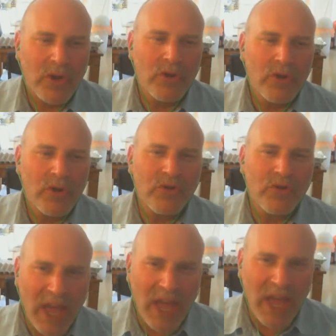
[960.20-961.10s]
you're too
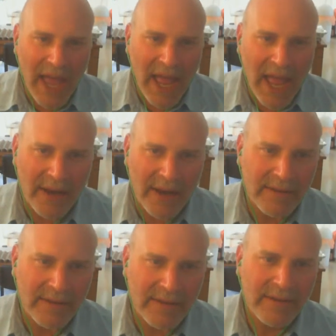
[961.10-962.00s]
sad
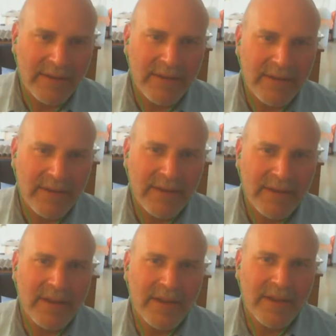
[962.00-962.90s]

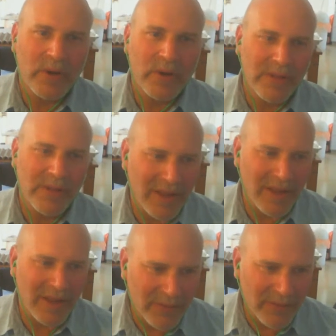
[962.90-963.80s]
in order to think
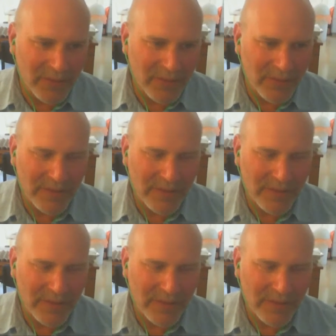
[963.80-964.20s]
about food.